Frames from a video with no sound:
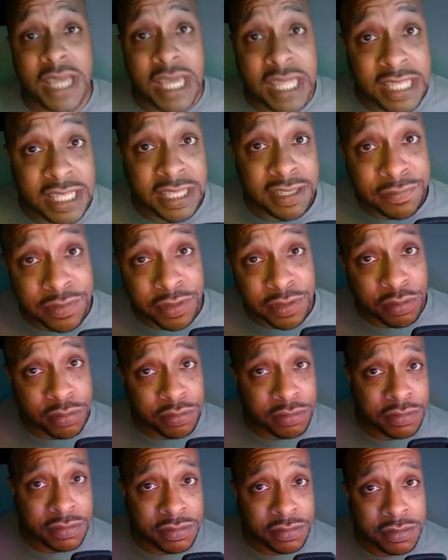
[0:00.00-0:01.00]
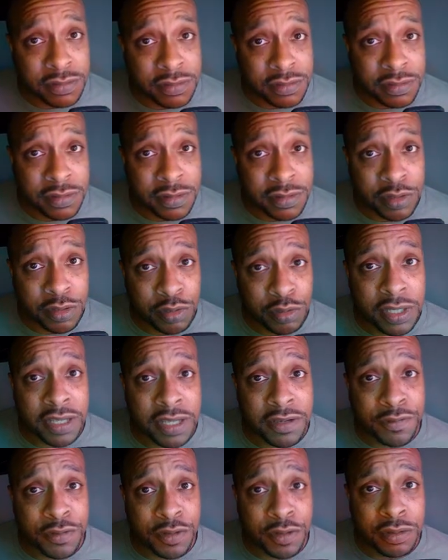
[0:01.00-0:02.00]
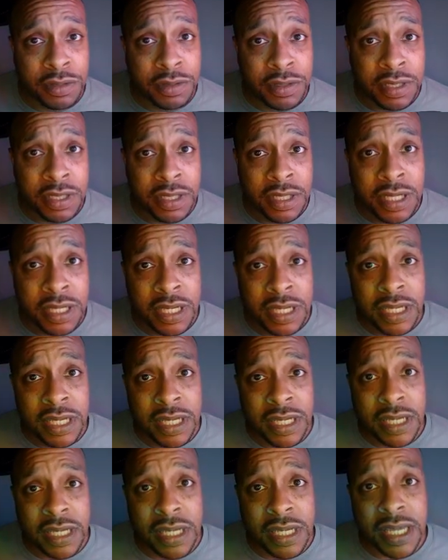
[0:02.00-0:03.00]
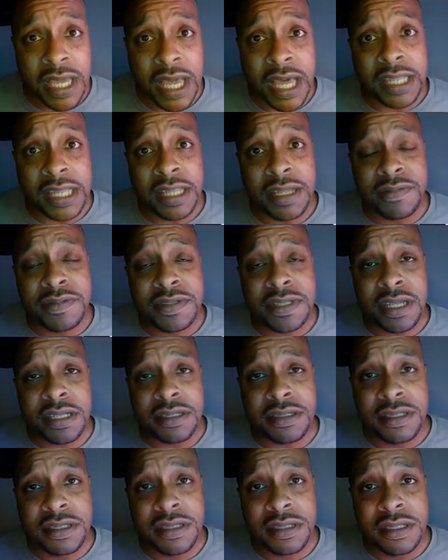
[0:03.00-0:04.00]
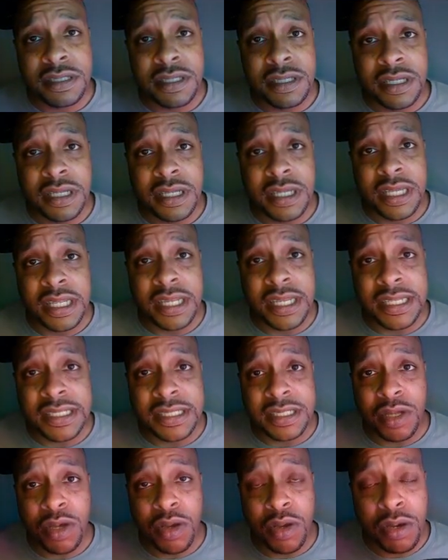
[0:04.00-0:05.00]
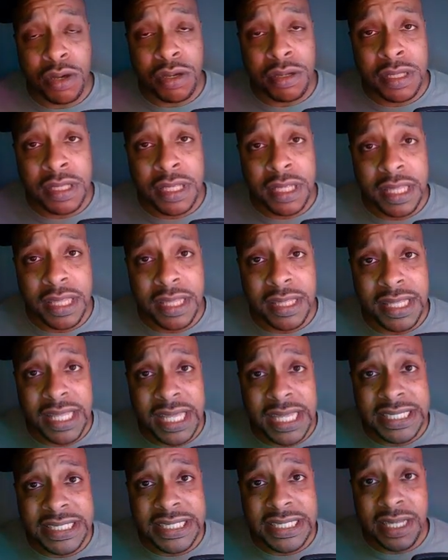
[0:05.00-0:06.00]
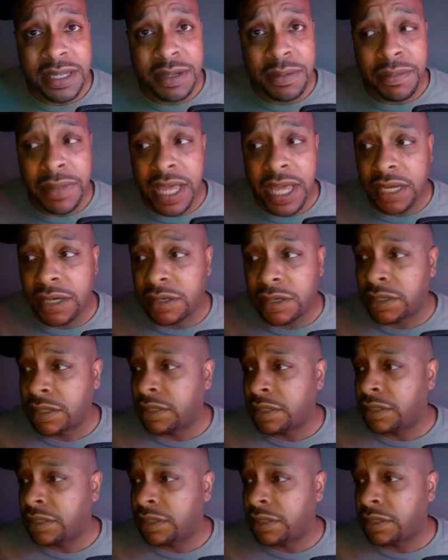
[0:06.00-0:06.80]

I love you. You love you. God loves us, and that's all that matters.